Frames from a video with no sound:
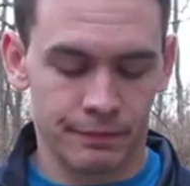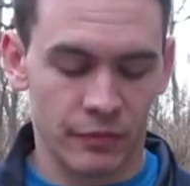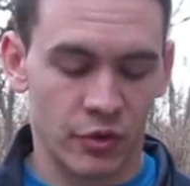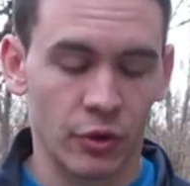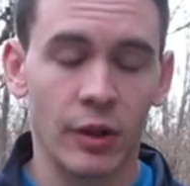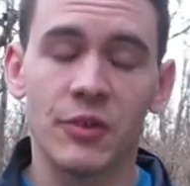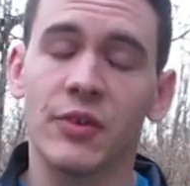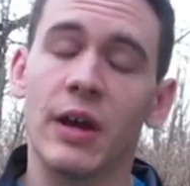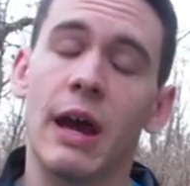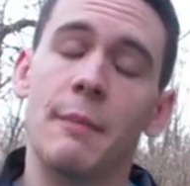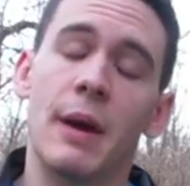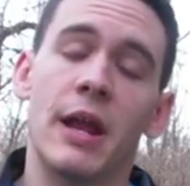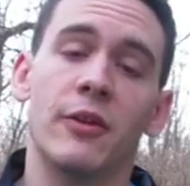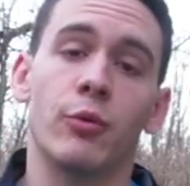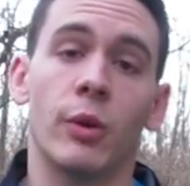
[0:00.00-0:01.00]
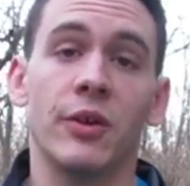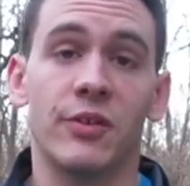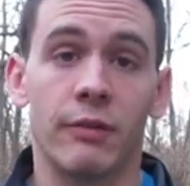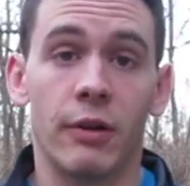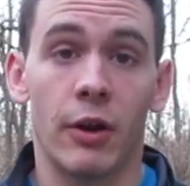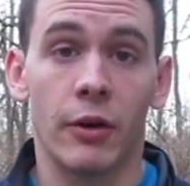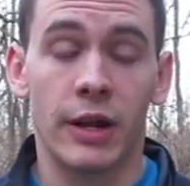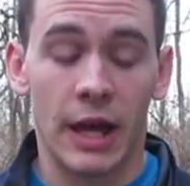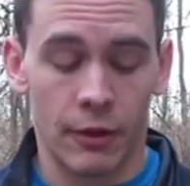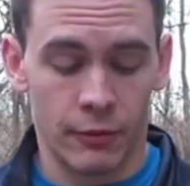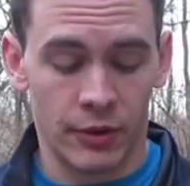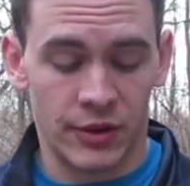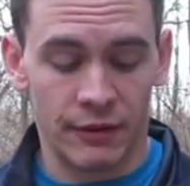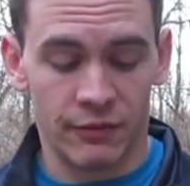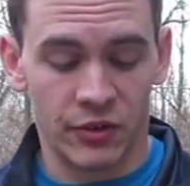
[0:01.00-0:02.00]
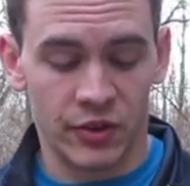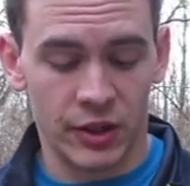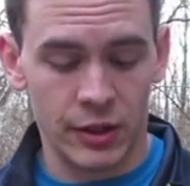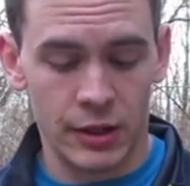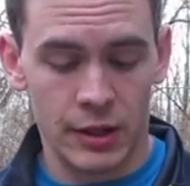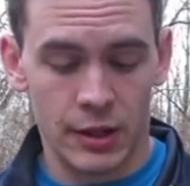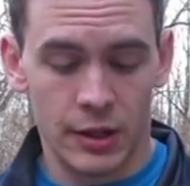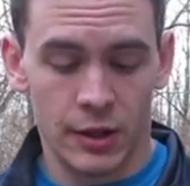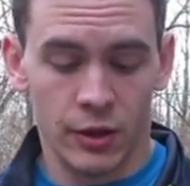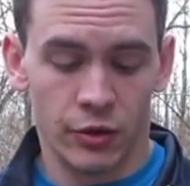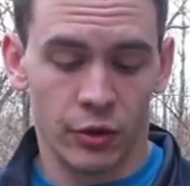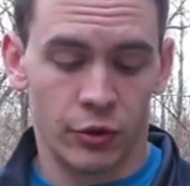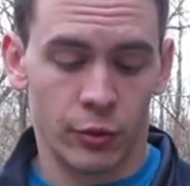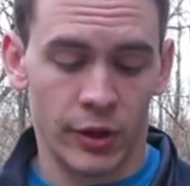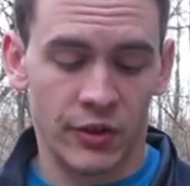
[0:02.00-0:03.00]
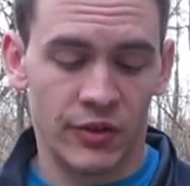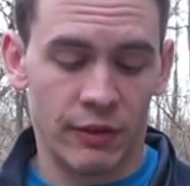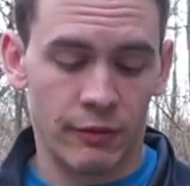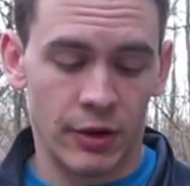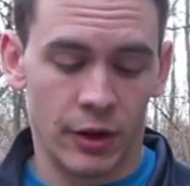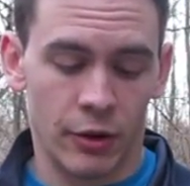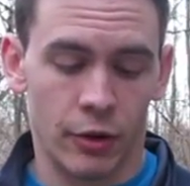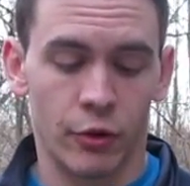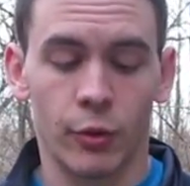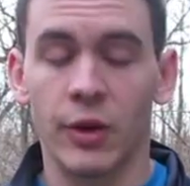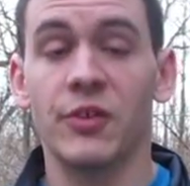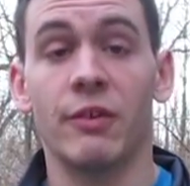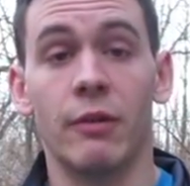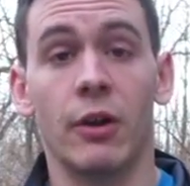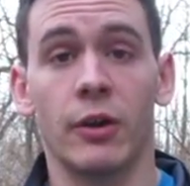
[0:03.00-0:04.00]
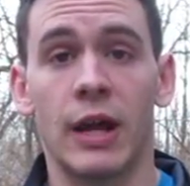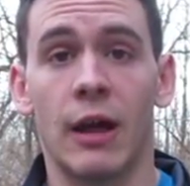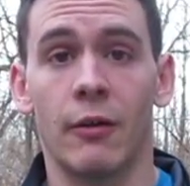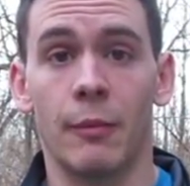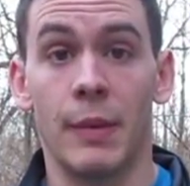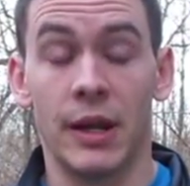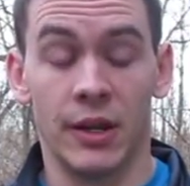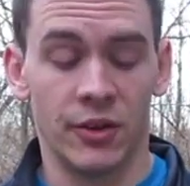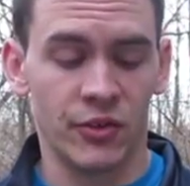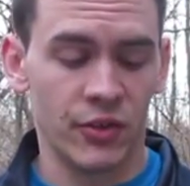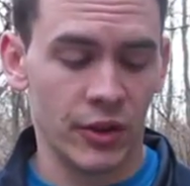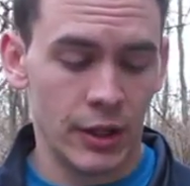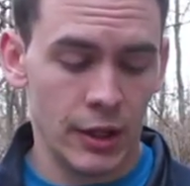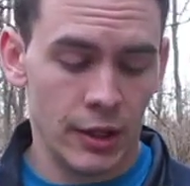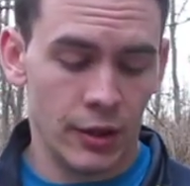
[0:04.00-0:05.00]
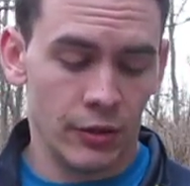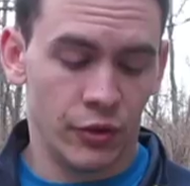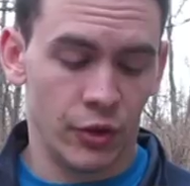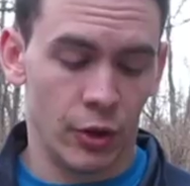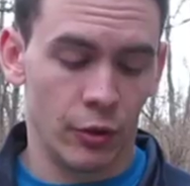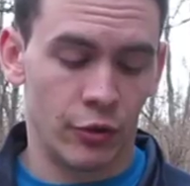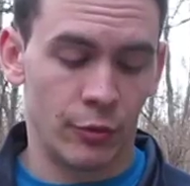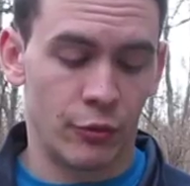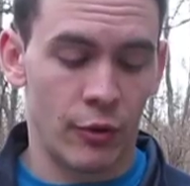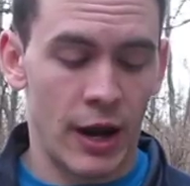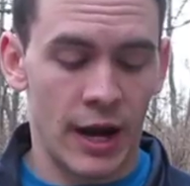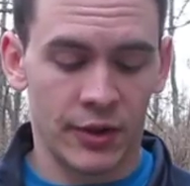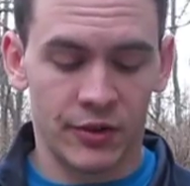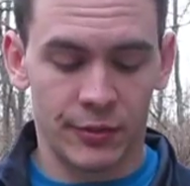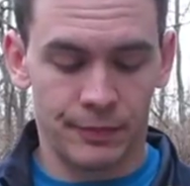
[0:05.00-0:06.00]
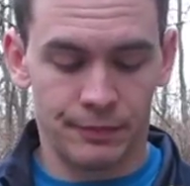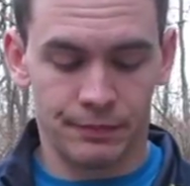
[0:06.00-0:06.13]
So let's say I'm at a 2,700 calorie deficit, so 2,700 calorie maintenance. So subtract